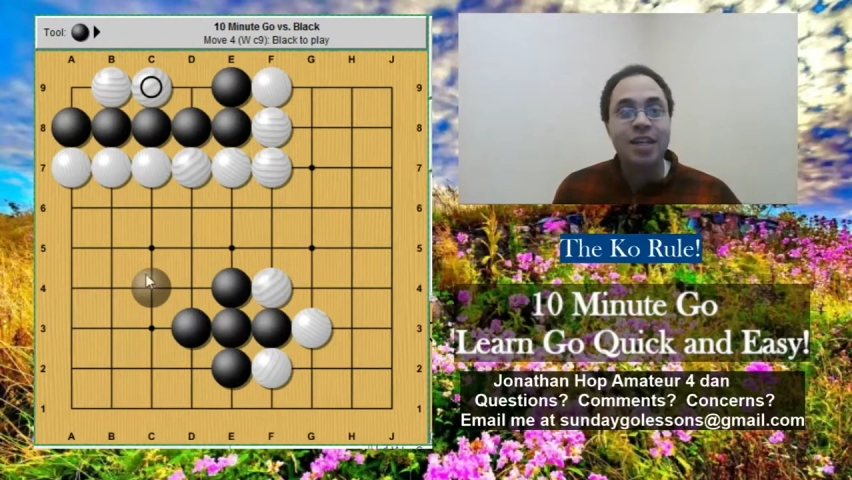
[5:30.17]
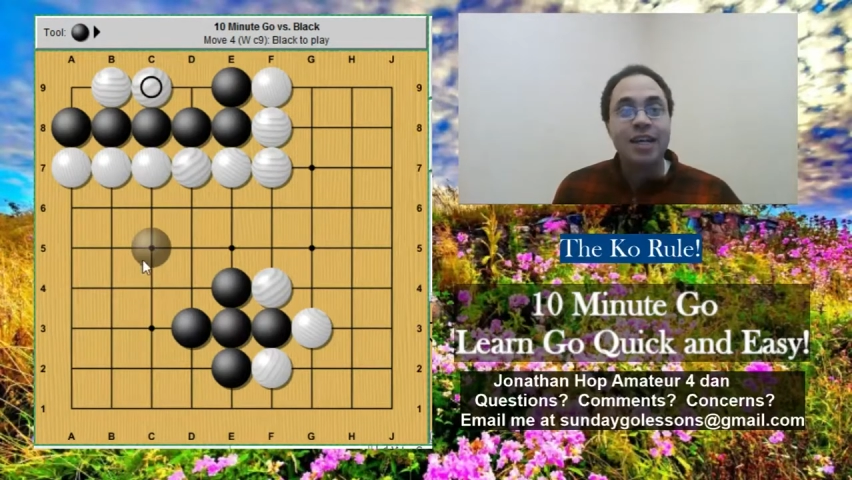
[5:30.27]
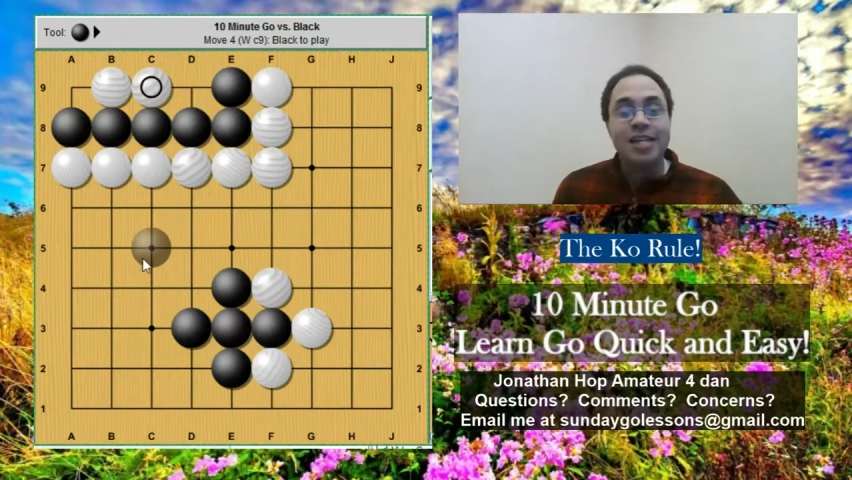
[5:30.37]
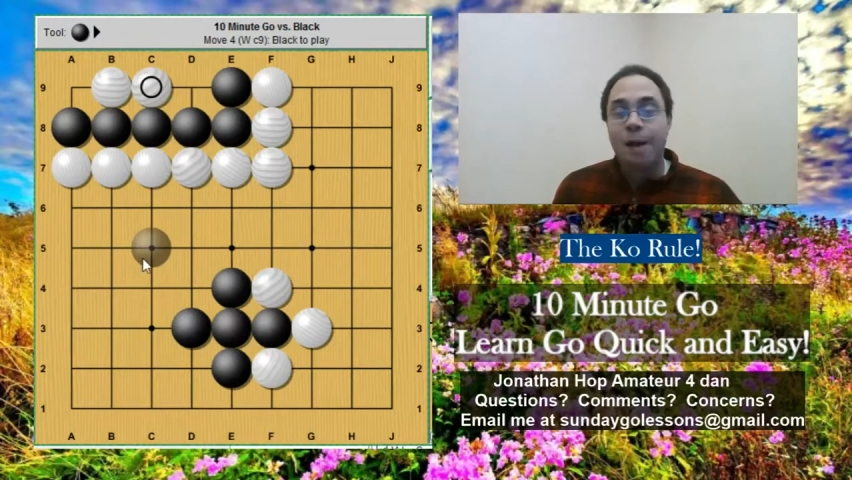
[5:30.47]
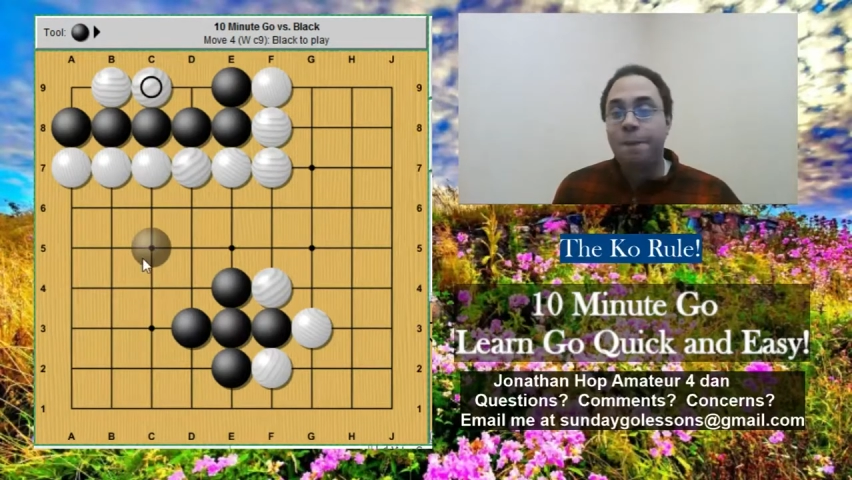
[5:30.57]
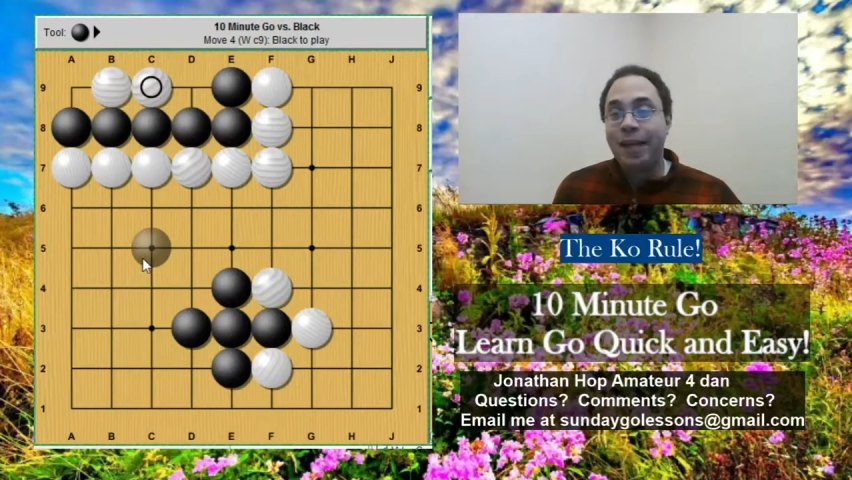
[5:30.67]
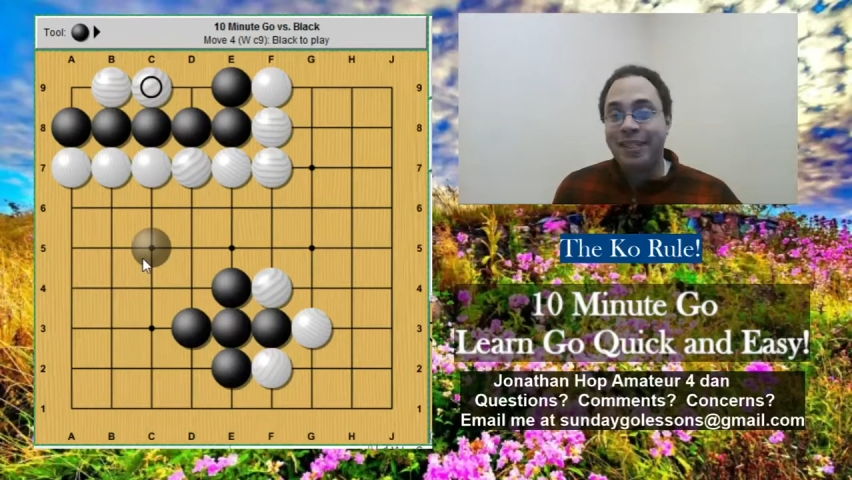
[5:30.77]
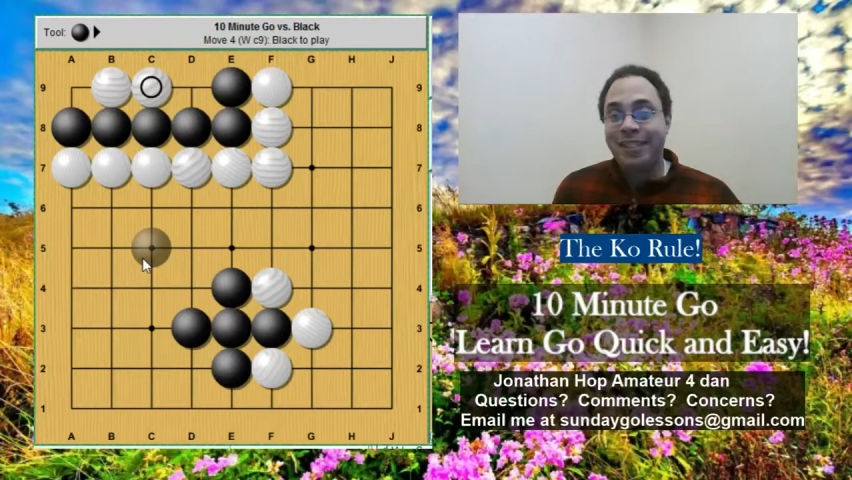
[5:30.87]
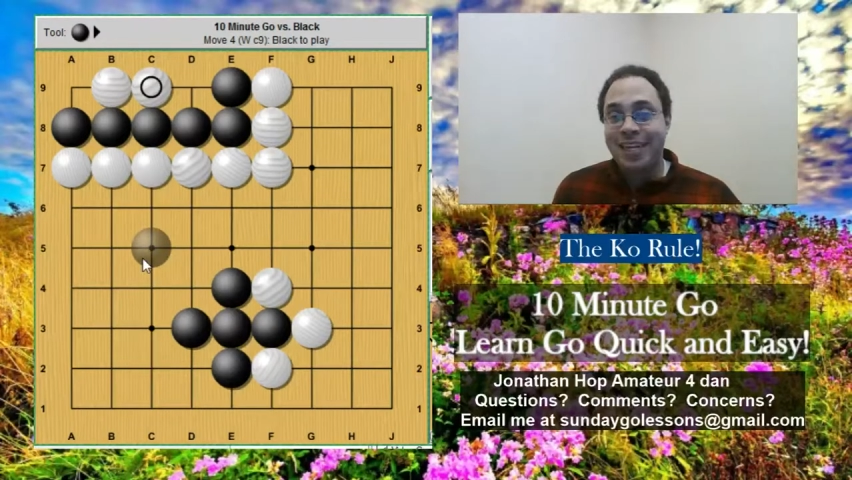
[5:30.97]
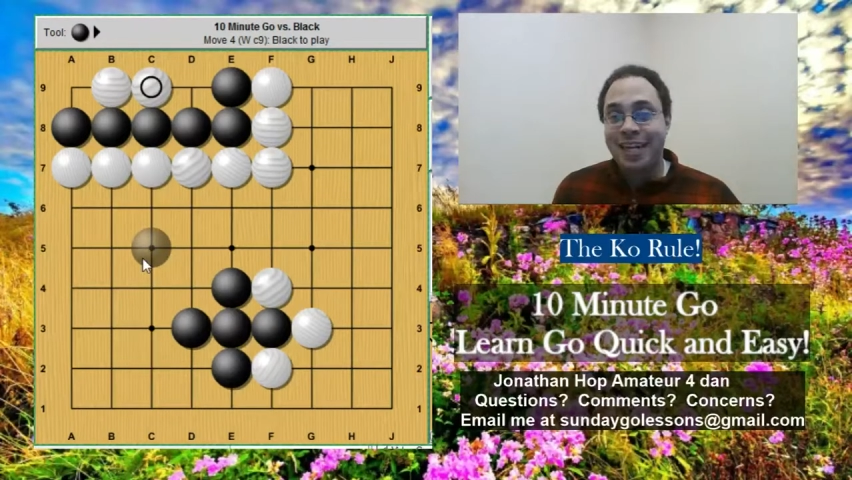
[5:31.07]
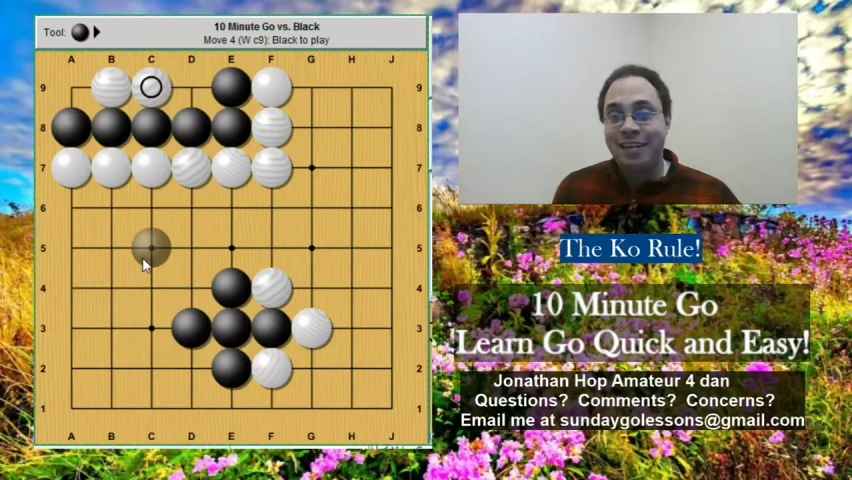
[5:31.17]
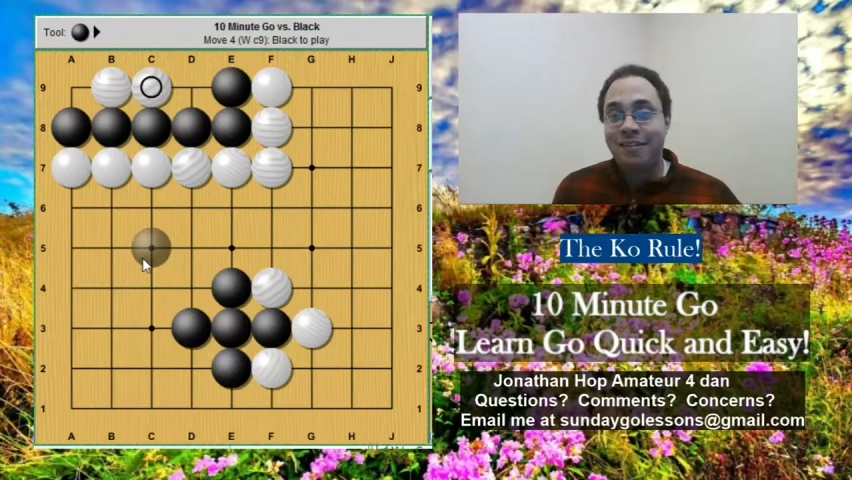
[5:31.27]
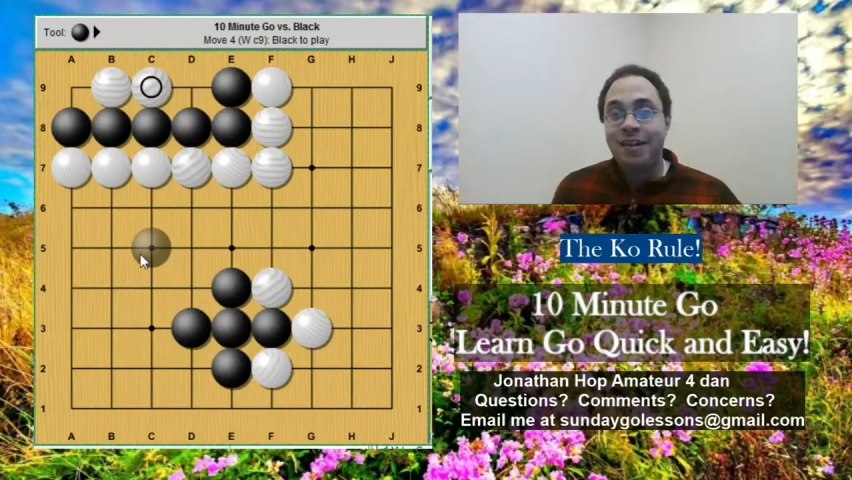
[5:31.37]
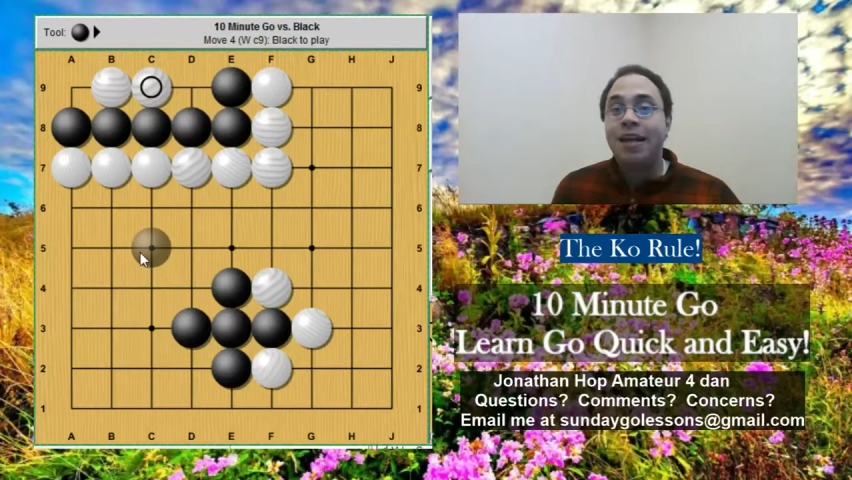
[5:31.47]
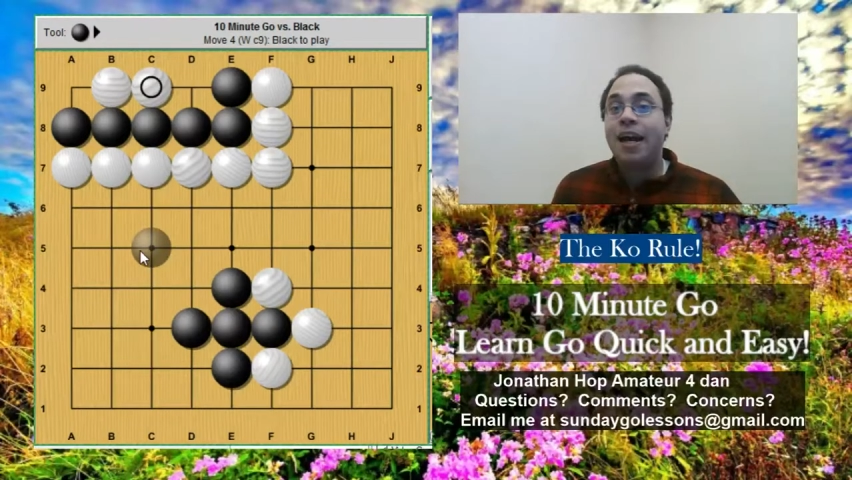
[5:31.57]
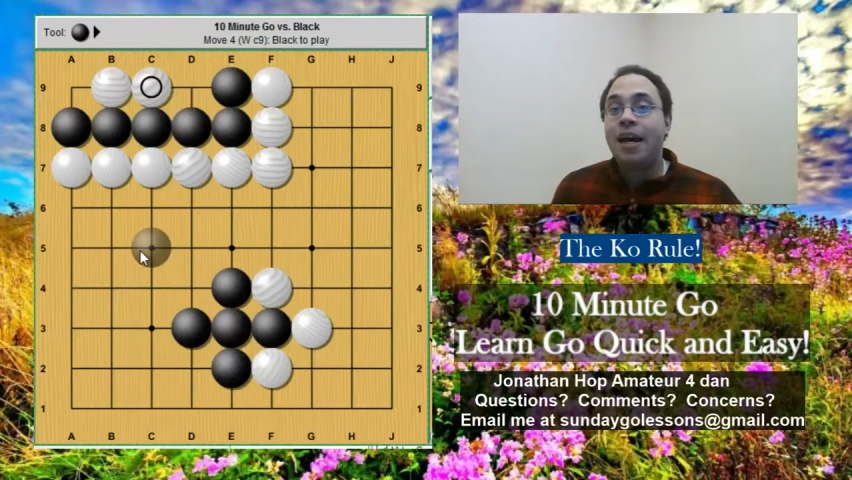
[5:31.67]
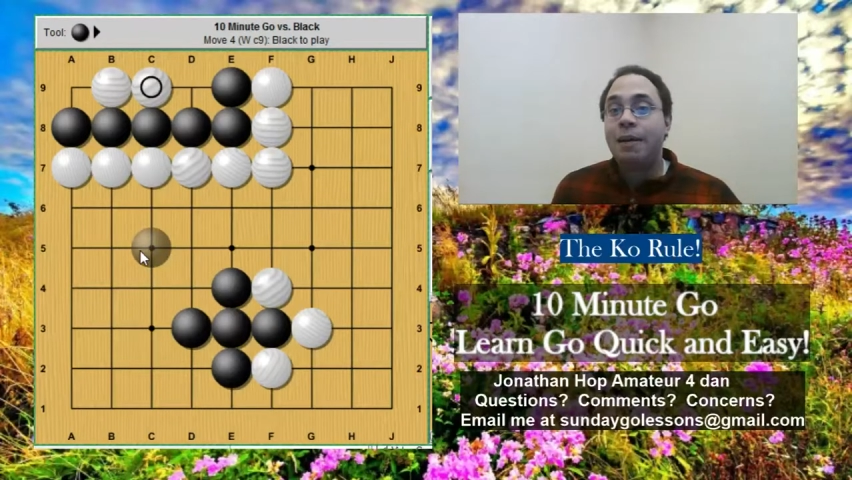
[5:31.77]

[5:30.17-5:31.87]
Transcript: Now Black is dead. Um,